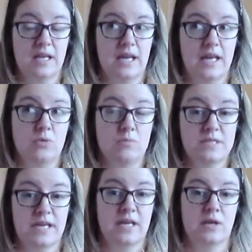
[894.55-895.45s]
it
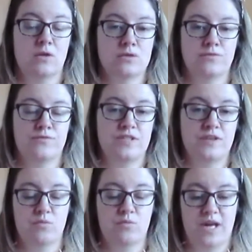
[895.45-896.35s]
comes out in lots of
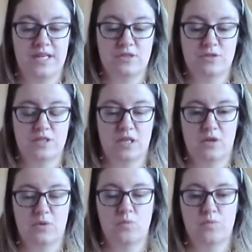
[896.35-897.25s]
different ways, doesn't it?
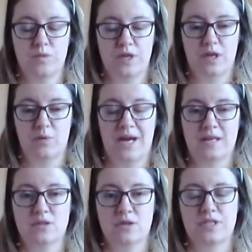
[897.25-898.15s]
Like, you know,
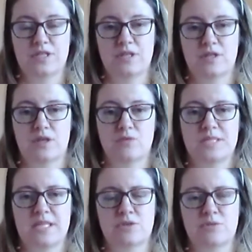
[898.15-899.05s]
anxiety and
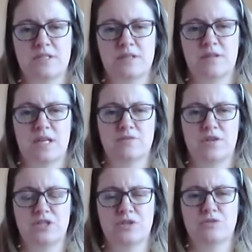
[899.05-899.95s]
upset tummies and things for
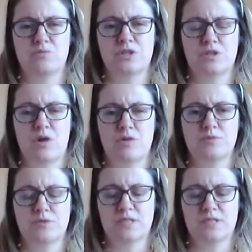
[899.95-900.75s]
our children, which is horrible to